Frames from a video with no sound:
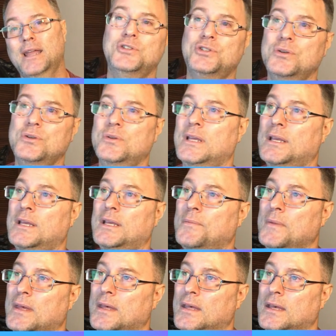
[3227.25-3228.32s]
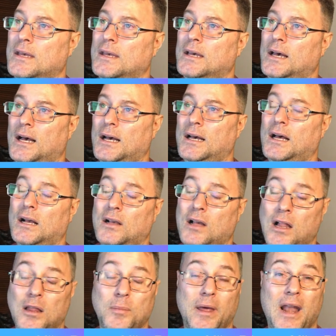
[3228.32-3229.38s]
uh, Columbine High School, back
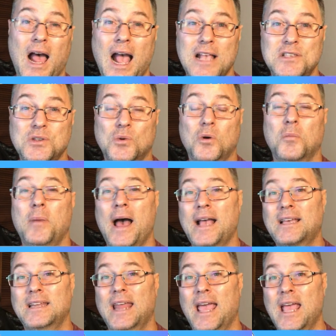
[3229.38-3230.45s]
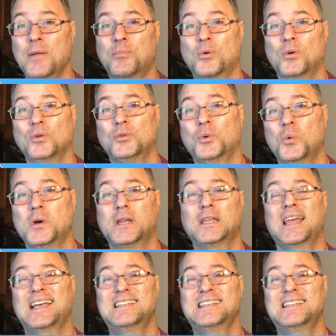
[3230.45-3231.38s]
in April 20, 1999.